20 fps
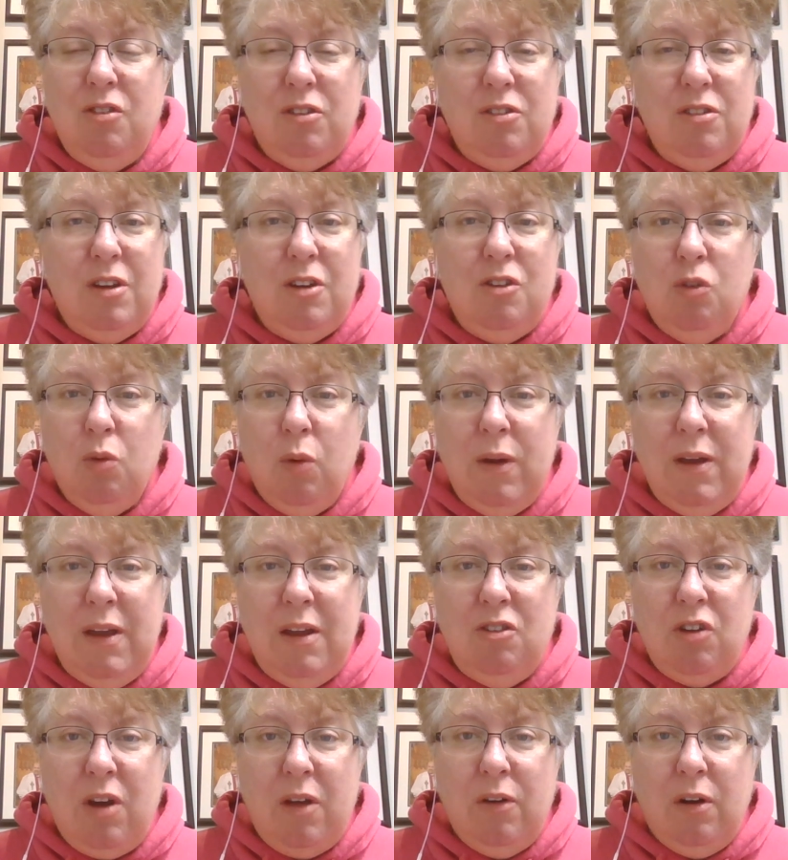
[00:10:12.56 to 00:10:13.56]
just enjoy
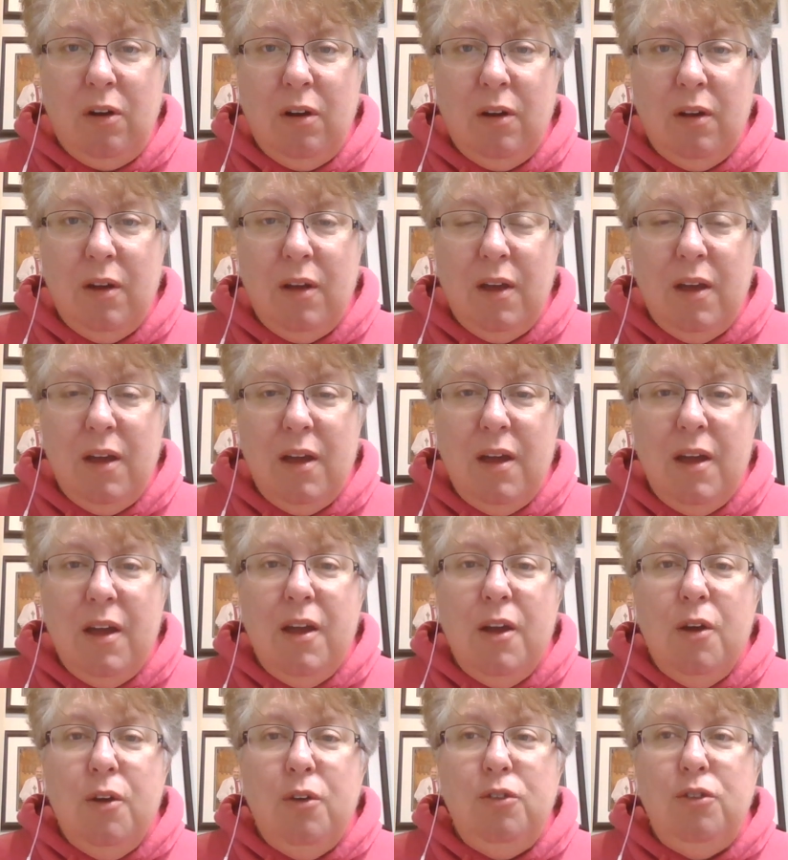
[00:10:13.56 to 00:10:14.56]
each other.
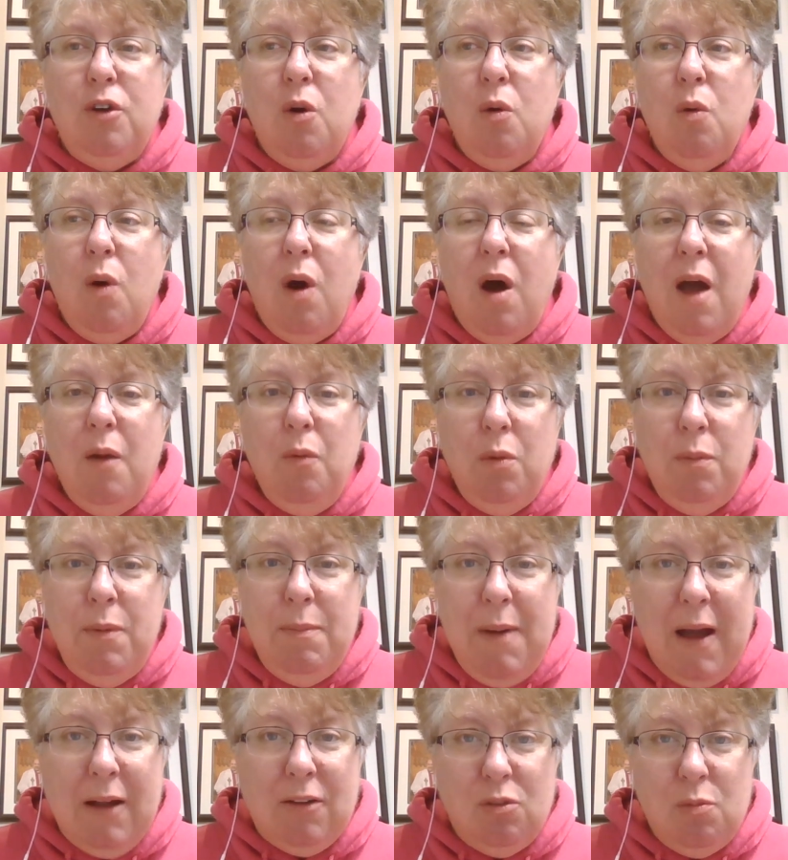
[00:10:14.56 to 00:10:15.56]
So I will
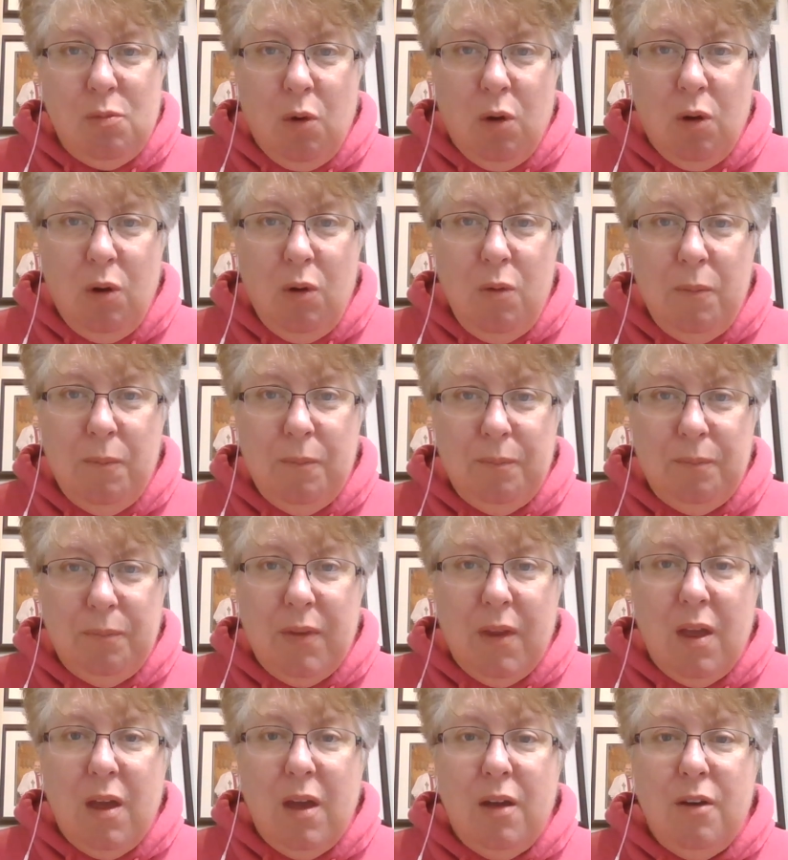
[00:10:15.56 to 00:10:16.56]
be back tomorrow
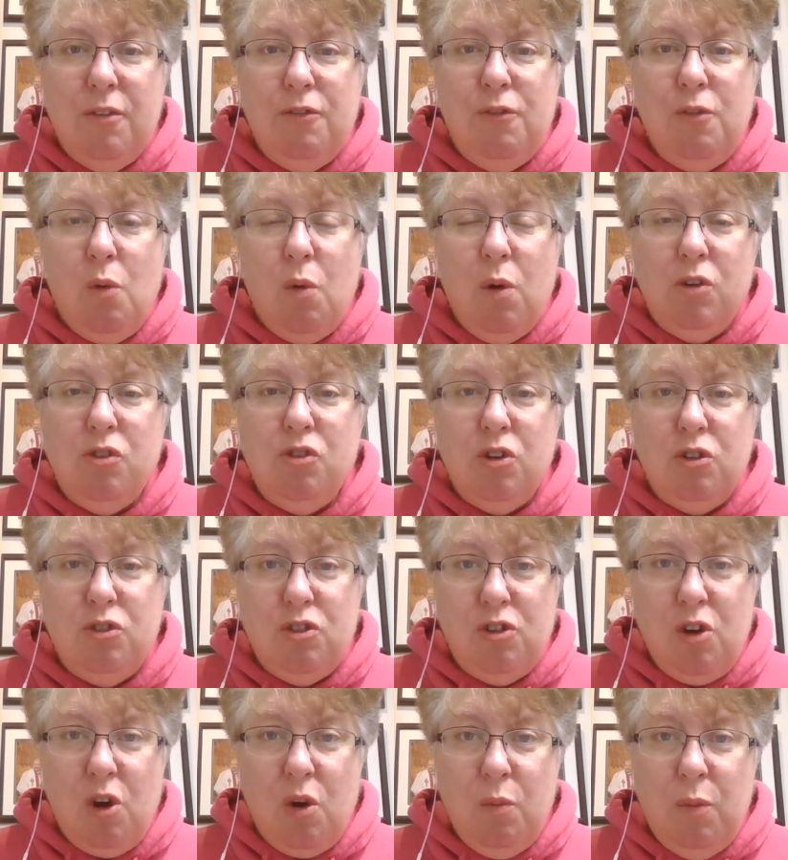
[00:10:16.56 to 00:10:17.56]
for
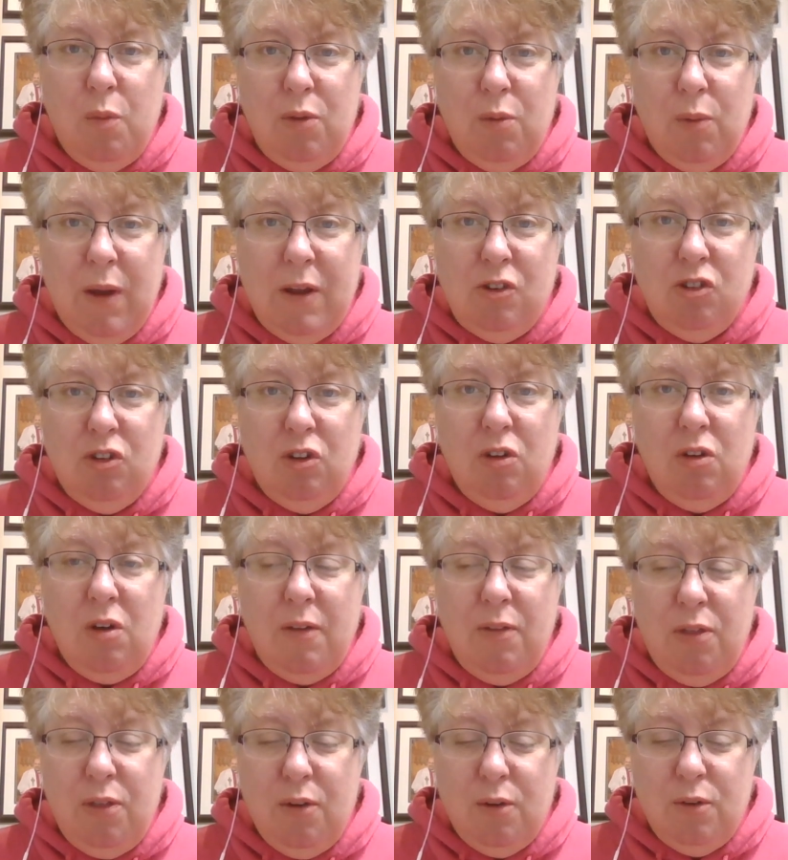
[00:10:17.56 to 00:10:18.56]
Church at Home with Rachel
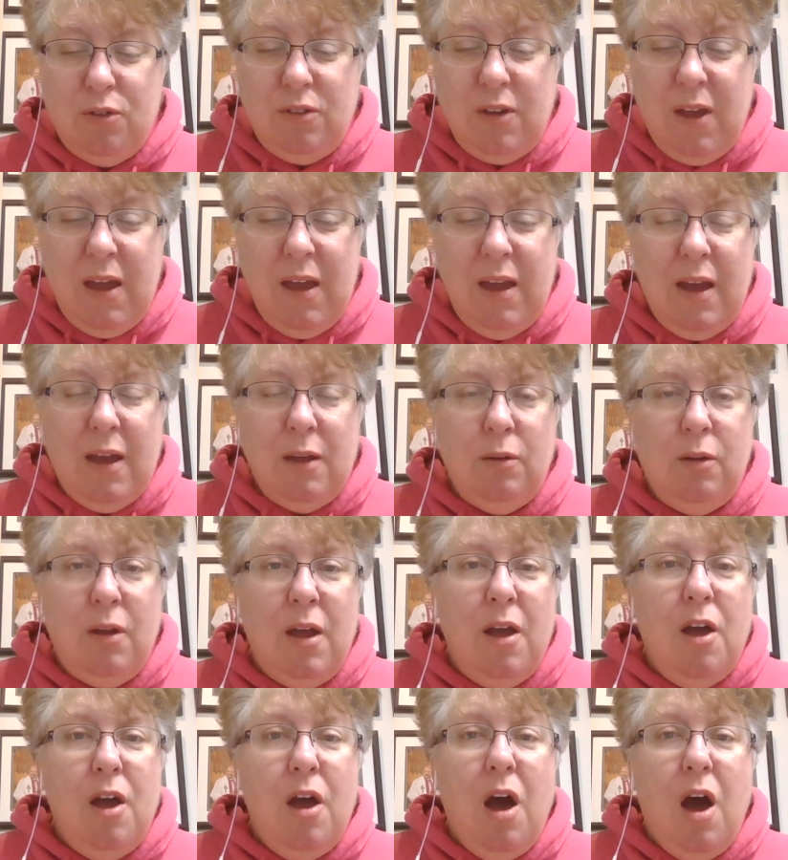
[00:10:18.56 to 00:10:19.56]
on Thursday, and
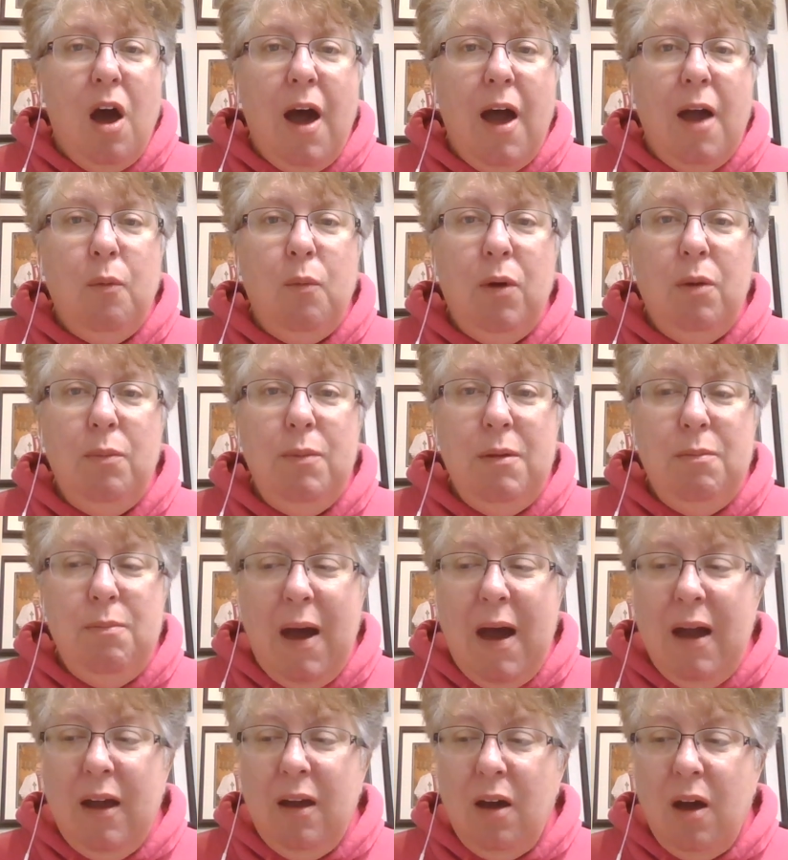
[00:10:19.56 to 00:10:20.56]
I will be
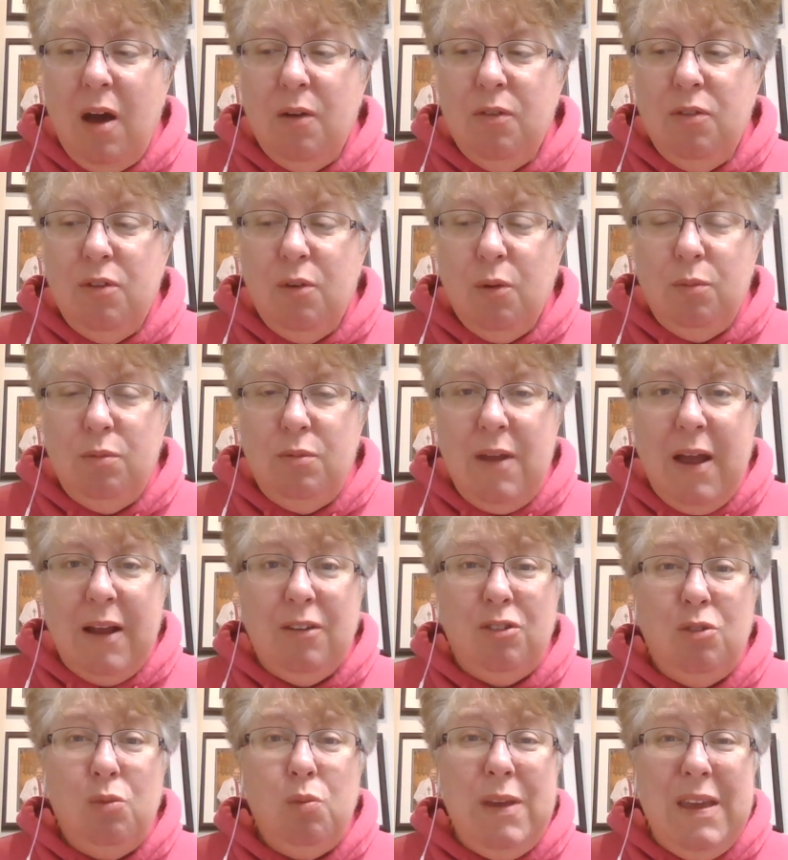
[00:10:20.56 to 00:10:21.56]
back the
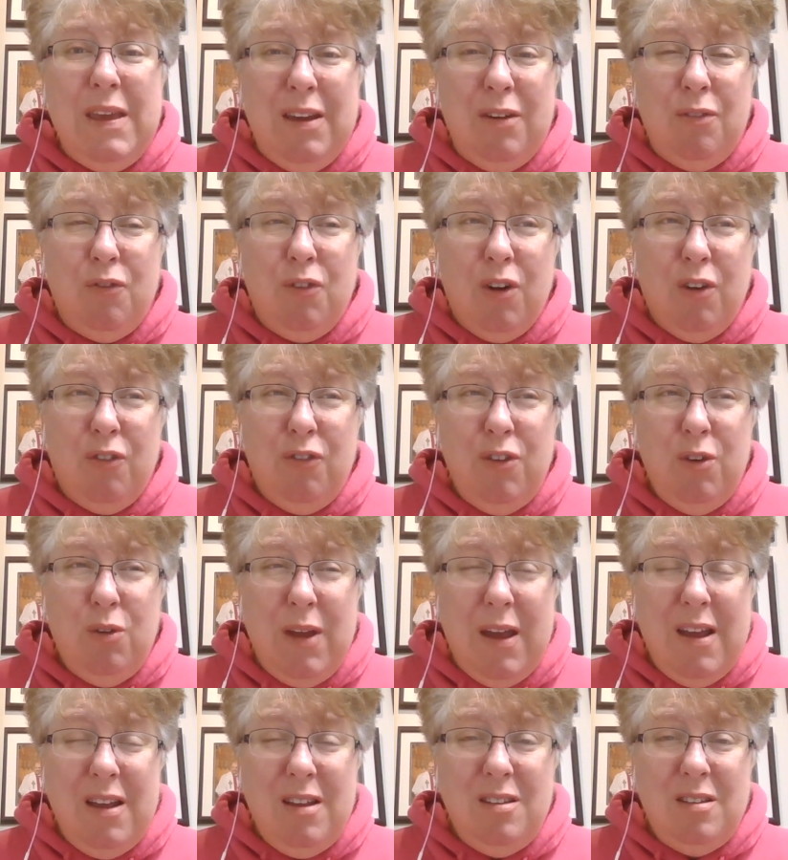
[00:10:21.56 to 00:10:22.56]
next week for a
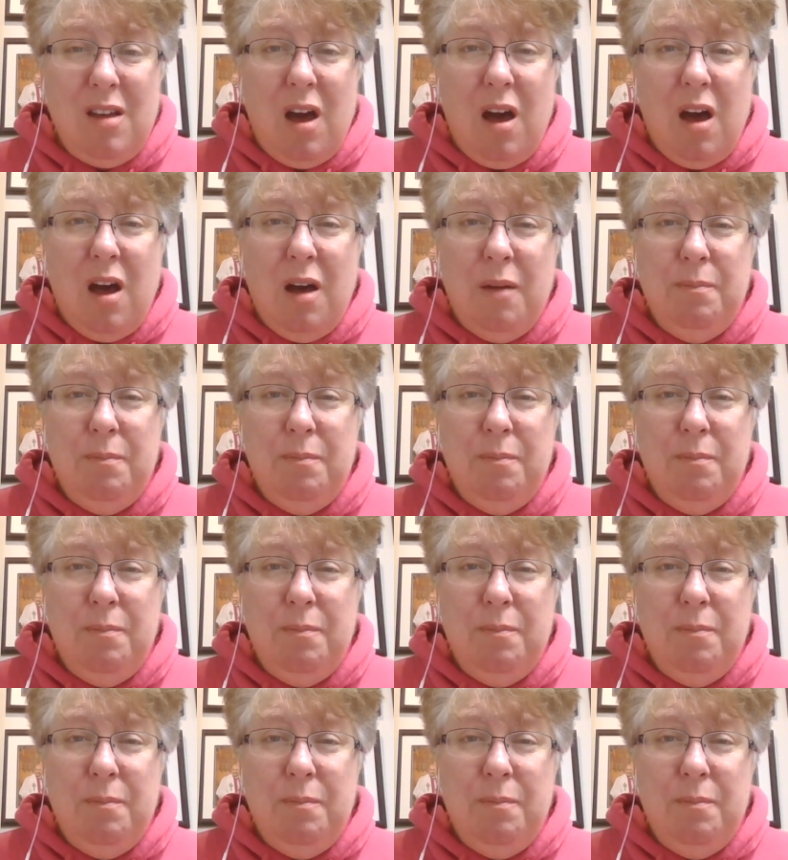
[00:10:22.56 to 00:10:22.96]
few days.